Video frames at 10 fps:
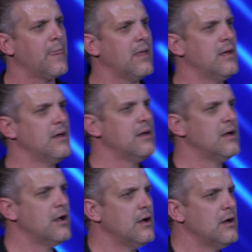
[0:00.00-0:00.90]

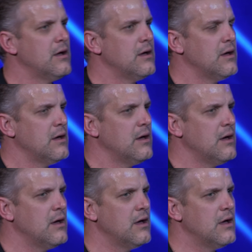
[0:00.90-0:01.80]

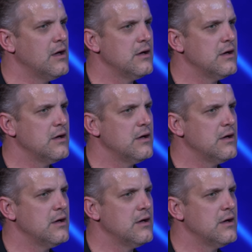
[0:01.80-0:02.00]
(silence)